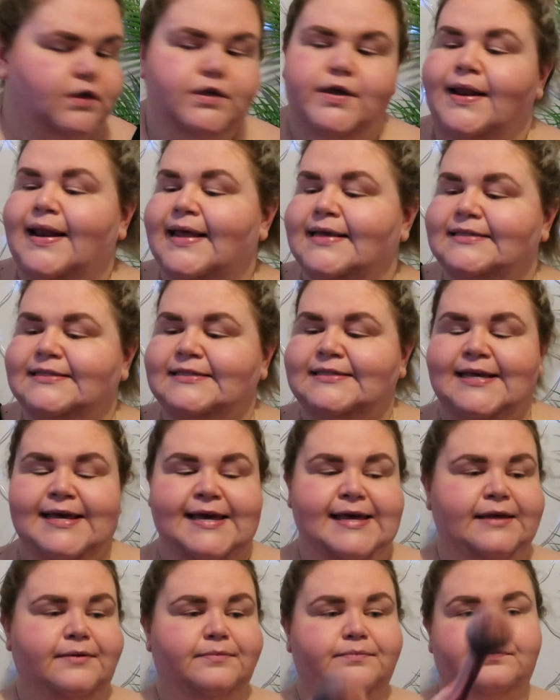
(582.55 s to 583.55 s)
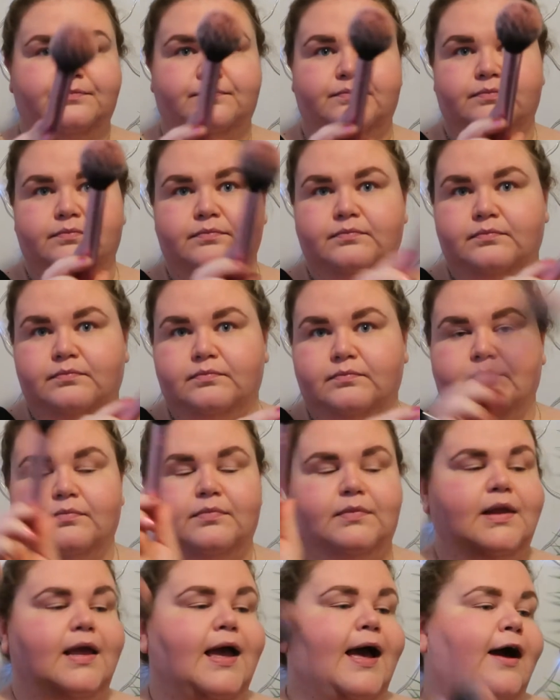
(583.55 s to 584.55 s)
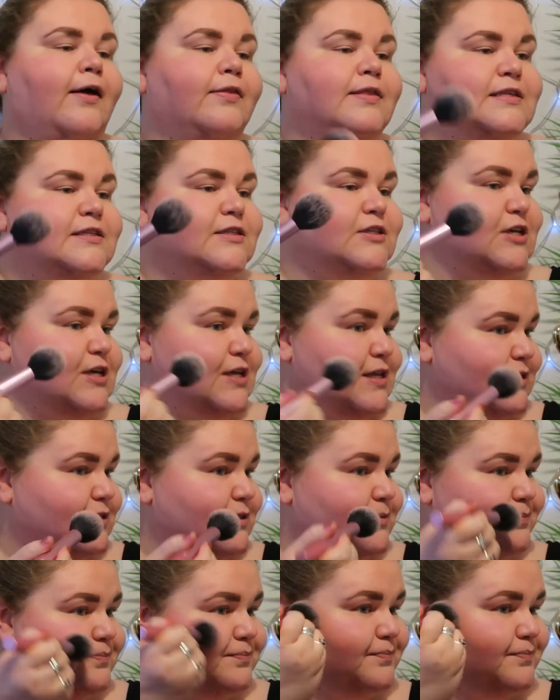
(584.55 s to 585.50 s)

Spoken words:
Now let's see how this does.